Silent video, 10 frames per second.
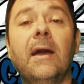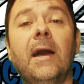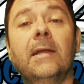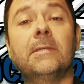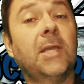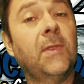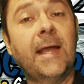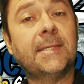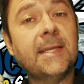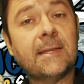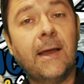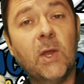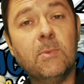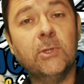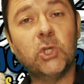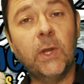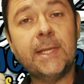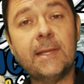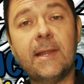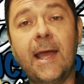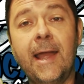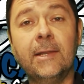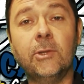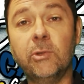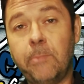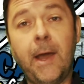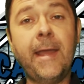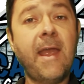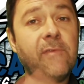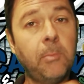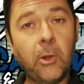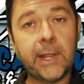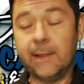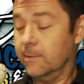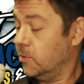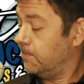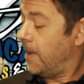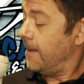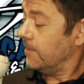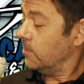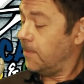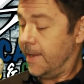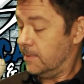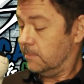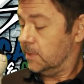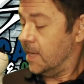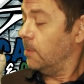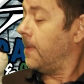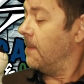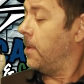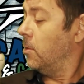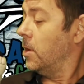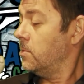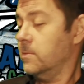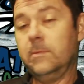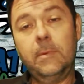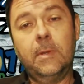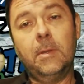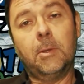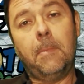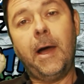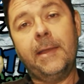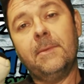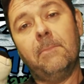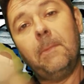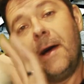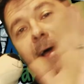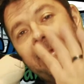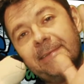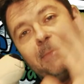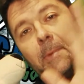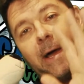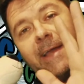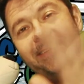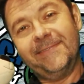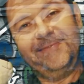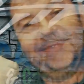And so that's it. I hope you enjoyed it. And goodbye, everybody. Goodbye. Goodbye. Say goodbye, Polo. Goodbye. Bye bye. Bye bye.